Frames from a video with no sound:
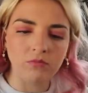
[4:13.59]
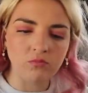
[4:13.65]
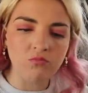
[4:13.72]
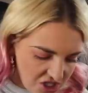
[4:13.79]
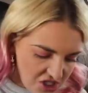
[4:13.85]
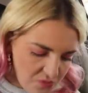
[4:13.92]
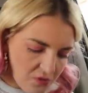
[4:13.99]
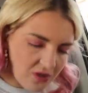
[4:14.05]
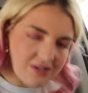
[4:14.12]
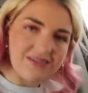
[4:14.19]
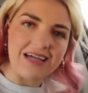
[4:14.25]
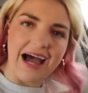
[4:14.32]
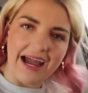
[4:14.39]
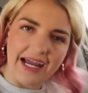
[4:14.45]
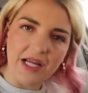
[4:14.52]
Cheeseburger's
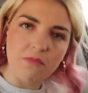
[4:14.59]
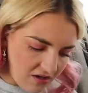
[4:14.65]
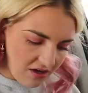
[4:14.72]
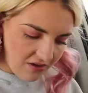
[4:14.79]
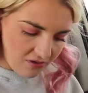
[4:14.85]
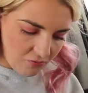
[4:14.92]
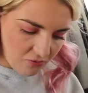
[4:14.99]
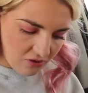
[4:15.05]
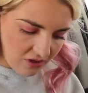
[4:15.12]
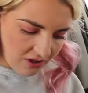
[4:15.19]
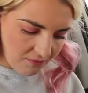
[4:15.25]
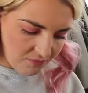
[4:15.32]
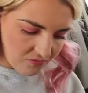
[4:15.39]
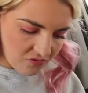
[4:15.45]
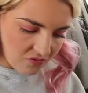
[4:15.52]
aight. Nothing really
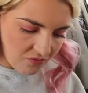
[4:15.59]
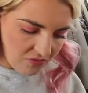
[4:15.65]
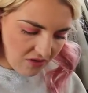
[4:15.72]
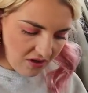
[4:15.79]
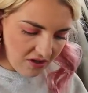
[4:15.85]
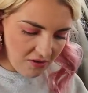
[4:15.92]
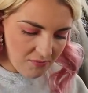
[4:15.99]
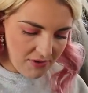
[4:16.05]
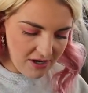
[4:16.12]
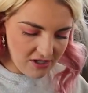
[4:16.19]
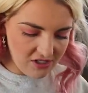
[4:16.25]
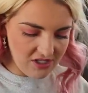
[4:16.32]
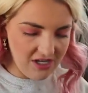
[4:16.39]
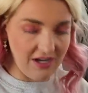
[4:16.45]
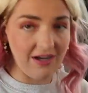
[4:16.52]

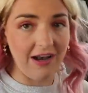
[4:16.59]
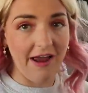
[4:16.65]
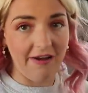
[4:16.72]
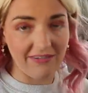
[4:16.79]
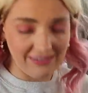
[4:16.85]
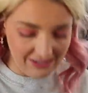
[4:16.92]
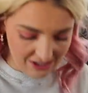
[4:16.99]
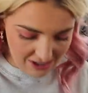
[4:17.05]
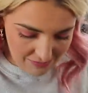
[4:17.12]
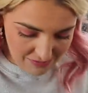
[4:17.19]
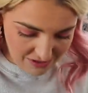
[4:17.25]
compares to In-N-Out, you know what I'm